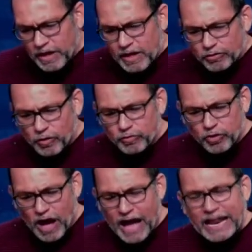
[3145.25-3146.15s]
so
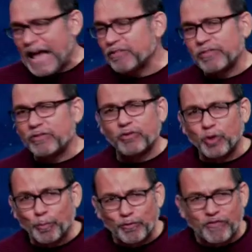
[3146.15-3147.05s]
John has this
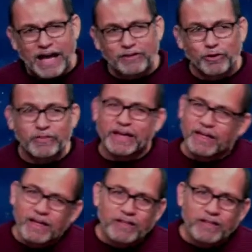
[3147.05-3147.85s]
supervisor that